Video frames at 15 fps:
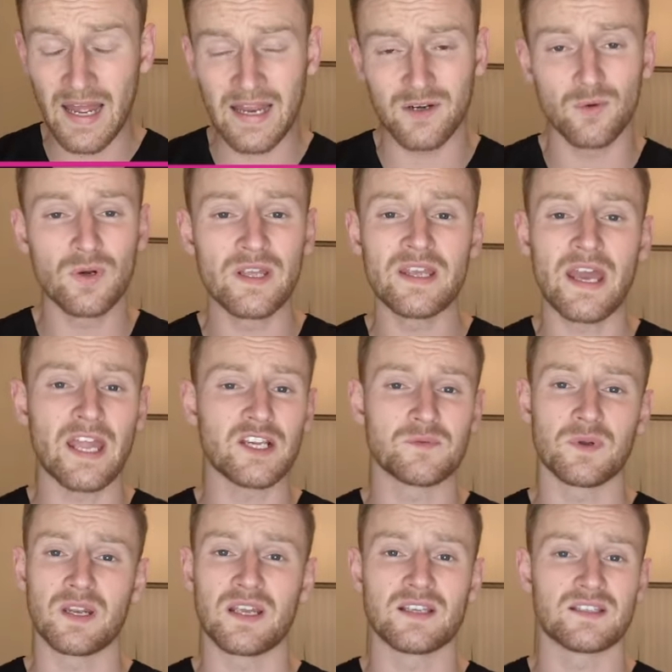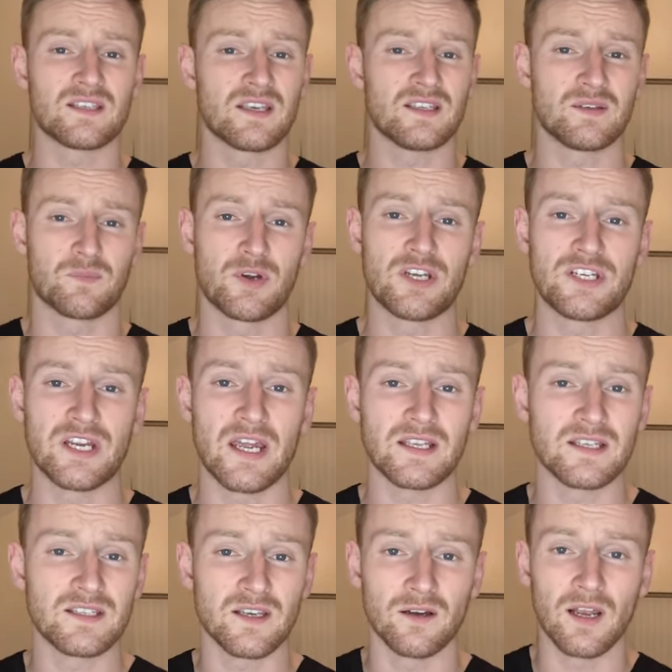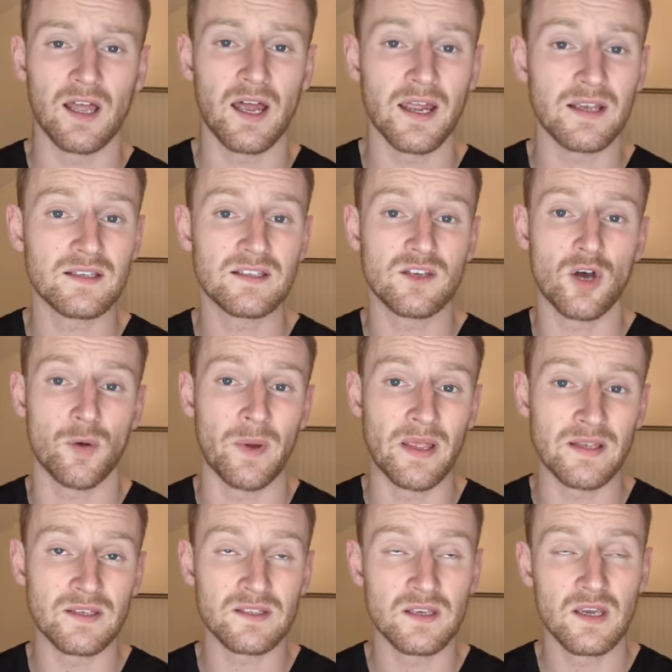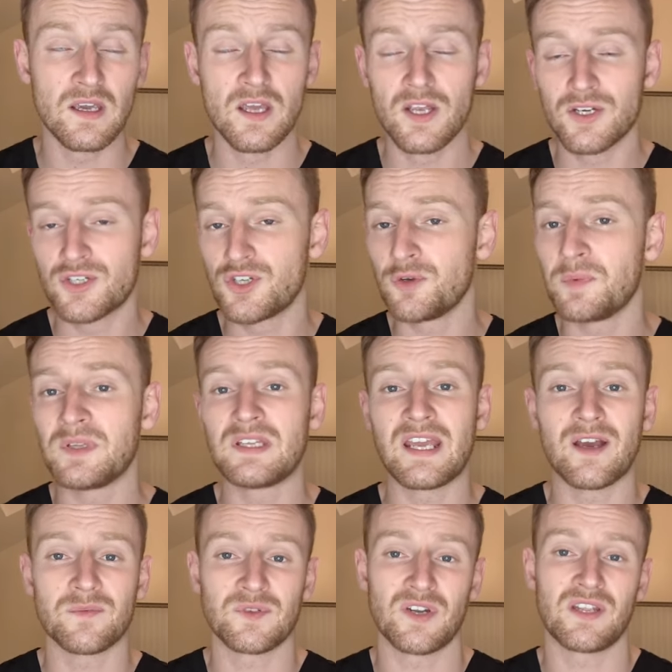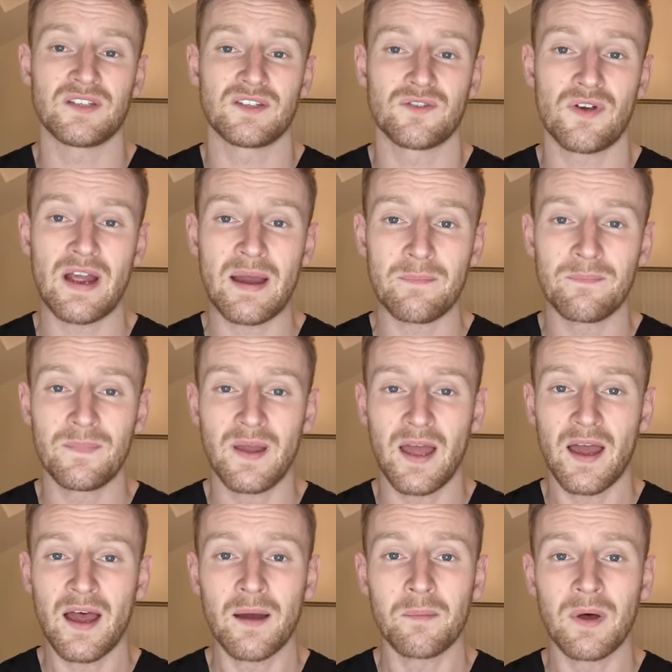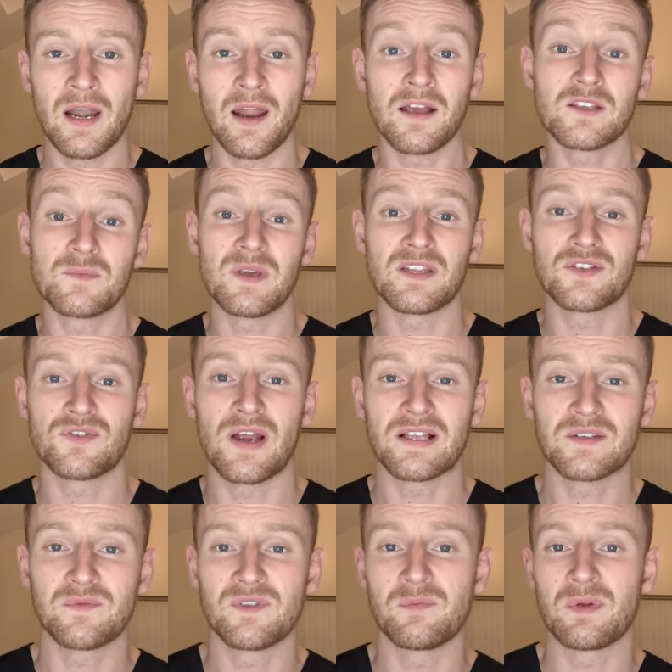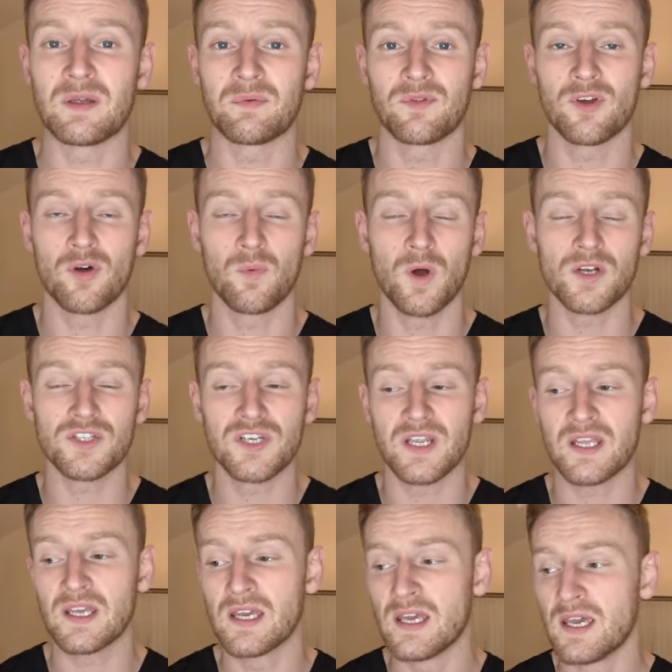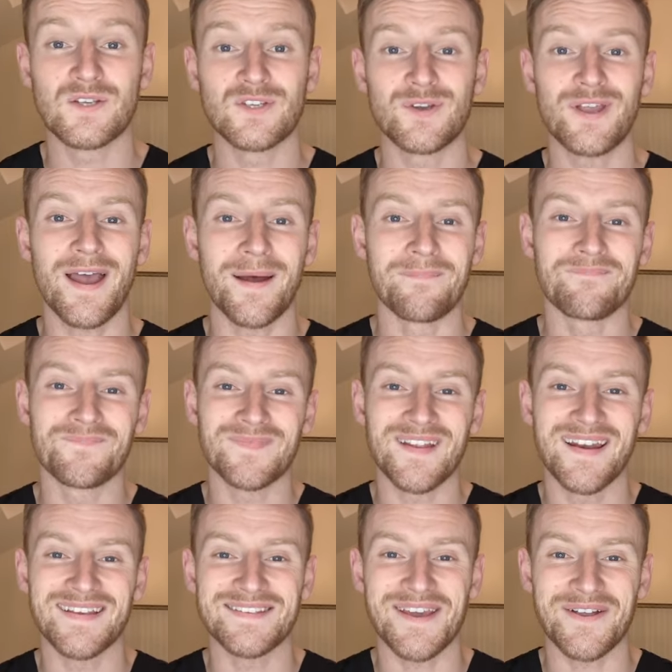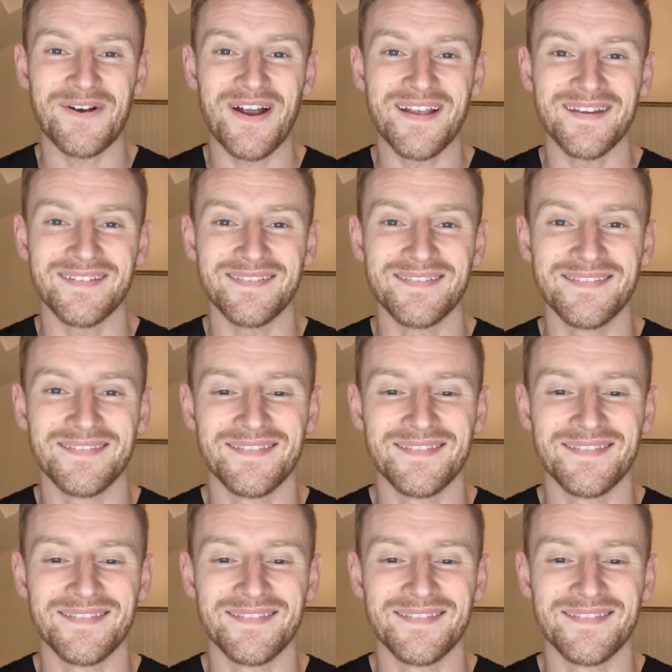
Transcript: And all engagement is, is appreciated. So likes, comments, shoot me DMs on Instagram. Um, I like to be interactive with the people that are watching. So yeah, let's get cracking.